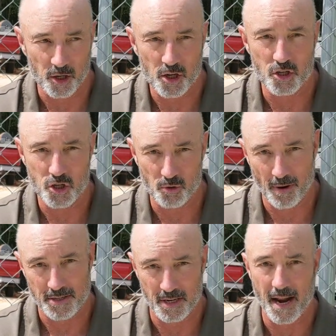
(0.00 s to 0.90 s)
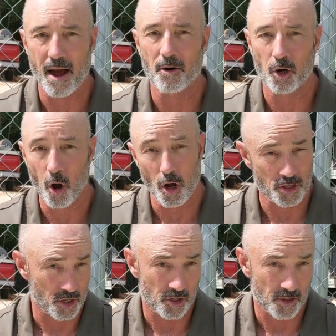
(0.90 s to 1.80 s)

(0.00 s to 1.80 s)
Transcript: it could stress it out and cause it